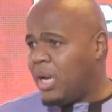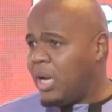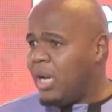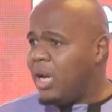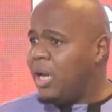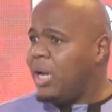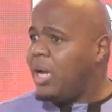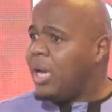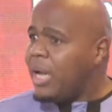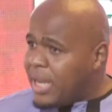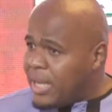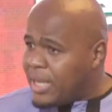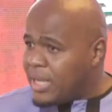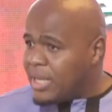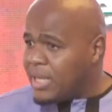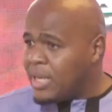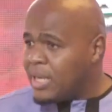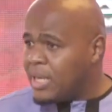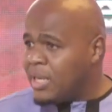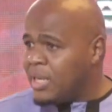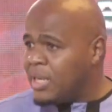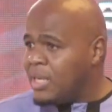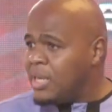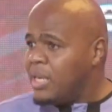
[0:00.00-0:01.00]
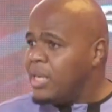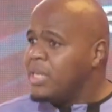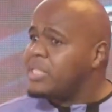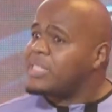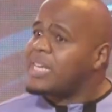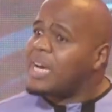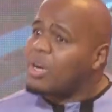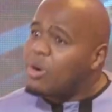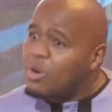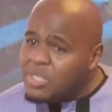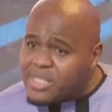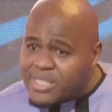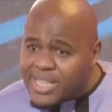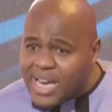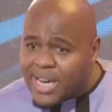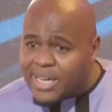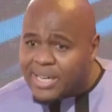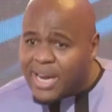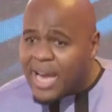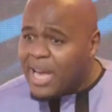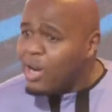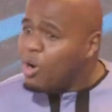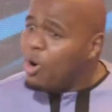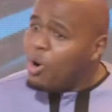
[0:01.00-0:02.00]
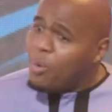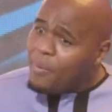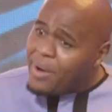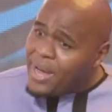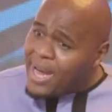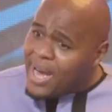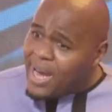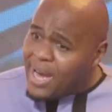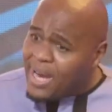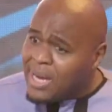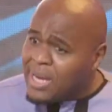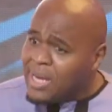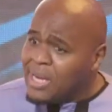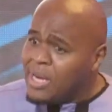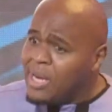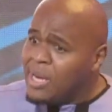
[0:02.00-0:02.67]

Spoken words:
hey, it's a concern. I go where?